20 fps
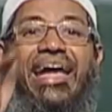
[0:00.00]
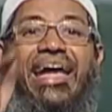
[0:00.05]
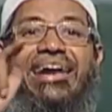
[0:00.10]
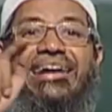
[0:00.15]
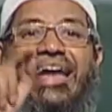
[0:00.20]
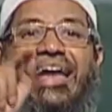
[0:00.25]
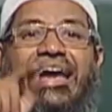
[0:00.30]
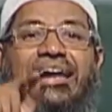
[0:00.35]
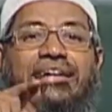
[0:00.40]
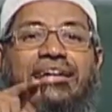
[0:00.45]

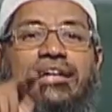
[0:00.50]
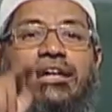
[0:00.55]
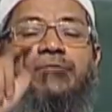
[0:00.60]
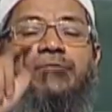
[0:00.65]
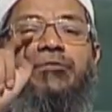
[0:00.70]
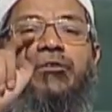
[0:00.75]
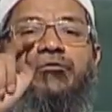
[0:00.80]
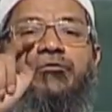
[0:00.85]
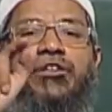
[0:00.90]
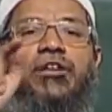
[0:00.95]
in
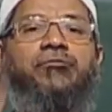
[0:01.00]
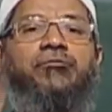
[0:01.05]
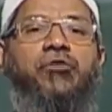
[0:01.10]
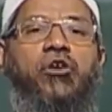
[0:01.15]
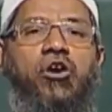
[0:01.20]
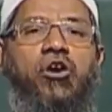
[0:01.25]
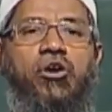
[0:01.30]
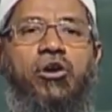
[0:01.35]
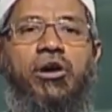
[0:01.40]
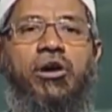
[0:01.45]

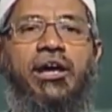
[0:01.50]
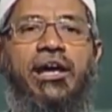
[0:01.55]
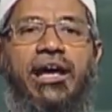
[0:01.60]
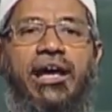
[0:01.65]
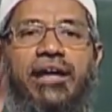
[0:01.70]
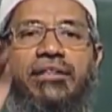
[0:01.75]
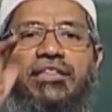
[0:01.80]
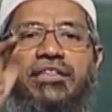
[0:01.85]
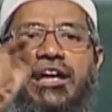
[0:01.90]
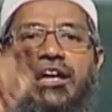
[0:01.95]
1954
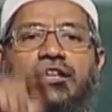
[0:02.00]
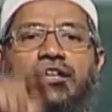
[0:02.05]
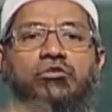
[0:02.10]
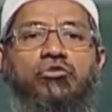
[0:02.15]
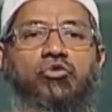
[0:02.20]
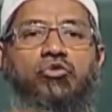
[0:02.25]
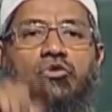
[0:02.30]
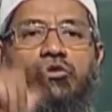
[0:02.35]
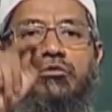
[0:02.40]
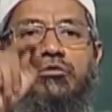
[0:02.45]
and the
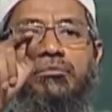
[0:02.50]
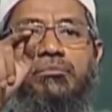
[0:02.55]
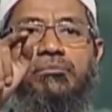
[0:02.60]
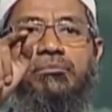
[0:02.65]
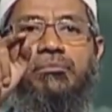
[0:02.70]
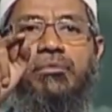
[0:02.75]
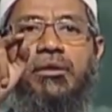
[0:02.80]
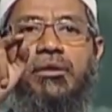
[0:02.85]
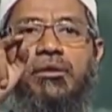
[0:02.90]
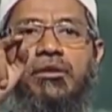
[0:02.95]
Hindu
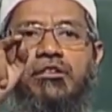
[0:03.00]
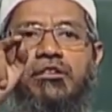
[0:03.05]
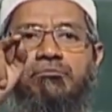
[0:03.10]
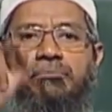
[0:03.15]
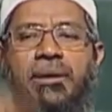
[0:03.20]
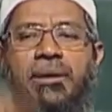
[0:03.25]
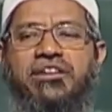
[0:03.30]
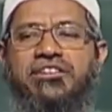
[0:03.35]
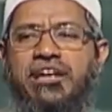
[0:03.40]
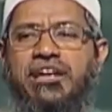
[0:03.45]

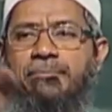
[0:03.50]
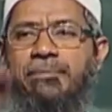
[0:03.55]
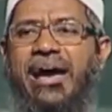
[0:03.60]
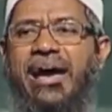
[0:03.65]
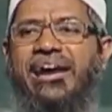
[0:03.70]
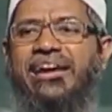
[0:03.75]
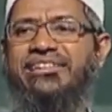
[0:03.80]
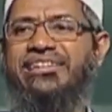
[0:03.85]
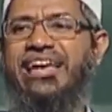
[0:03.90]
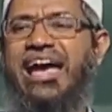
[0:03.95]
Special
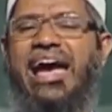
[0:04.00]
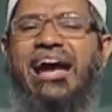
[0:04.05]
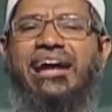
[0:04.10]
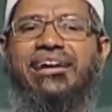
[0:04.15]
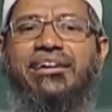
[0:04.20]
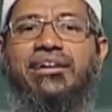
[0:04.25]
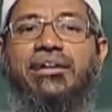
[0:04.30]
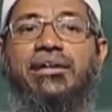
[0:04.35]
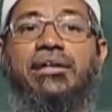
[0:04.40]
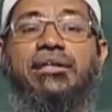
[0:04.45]
Marriage
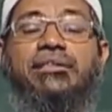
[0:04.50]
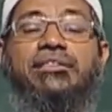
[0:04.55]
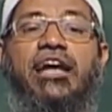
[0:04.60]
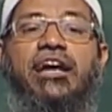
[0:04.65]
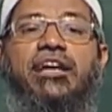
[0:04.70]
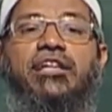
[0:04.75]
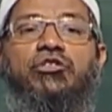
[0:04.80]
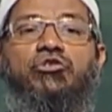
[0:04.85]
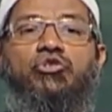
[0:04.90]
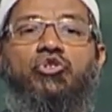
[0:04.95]
Act
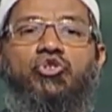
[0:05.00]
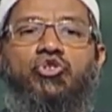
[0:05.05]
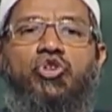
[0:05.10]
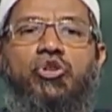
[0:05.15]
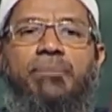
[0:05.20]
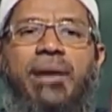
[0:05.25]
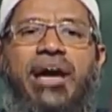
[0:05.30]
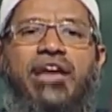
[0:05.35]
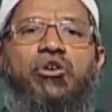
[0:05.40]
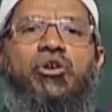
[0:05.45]
that Hindus
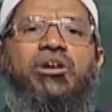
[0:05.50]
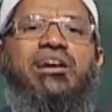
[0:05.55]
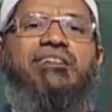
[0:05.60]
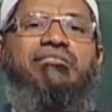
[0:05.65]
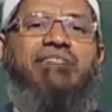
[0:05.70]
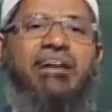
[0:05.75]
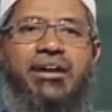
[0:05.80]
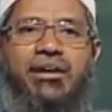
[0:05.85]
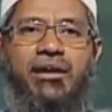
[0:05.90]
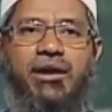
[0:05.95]
should marry
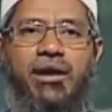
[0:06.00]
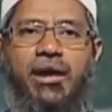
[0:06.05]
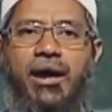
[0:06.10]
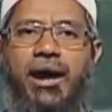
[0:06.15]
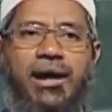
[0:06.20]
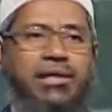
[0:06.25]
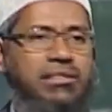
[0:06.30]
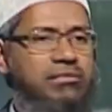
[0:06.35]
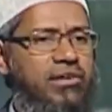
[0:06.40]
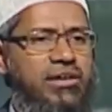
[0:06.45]
only one.
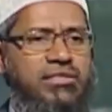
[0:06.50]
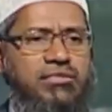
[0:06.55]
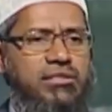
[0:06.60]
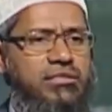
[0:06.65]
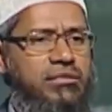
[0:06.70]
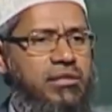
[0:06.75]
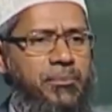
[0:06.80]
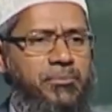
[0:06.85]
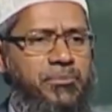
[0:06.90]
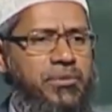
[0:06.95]
Otherwise, the
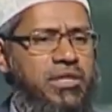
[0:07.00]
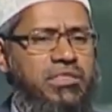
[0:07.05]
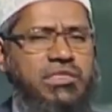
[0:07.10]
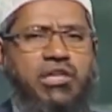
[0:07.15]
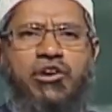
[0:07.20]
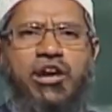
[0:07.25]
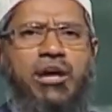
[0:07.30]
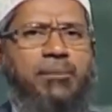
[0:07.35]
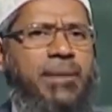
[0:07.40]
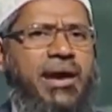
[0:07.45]
scriptures
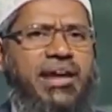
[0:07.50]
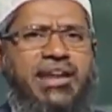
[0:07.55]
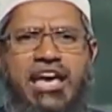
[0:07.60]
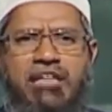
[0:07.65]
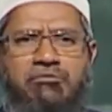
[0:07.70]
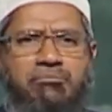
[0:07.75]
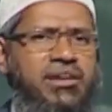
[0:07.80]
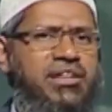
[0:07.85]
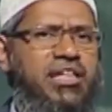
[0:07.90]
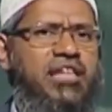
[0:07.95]
say you can marry
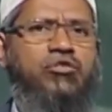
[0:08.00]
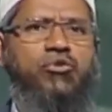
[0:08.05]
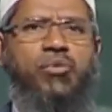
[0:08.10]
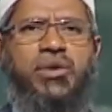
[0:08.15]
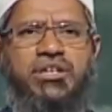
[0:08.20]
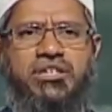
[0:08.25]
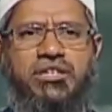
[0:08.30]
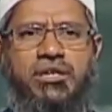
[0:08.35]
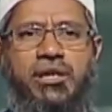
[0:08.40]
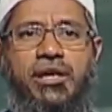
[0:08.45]
as many as you
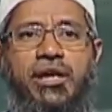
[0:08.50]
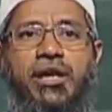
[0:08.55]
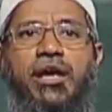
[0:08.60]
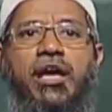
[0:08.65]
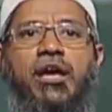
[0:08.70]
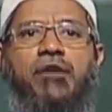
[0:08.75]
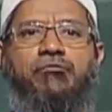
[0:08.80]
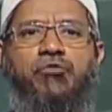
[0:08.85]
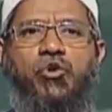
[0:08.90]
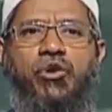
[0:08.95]
wish.
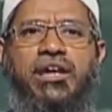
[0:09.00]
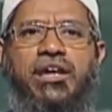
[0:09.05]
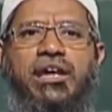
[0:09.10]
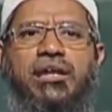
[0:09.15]
If you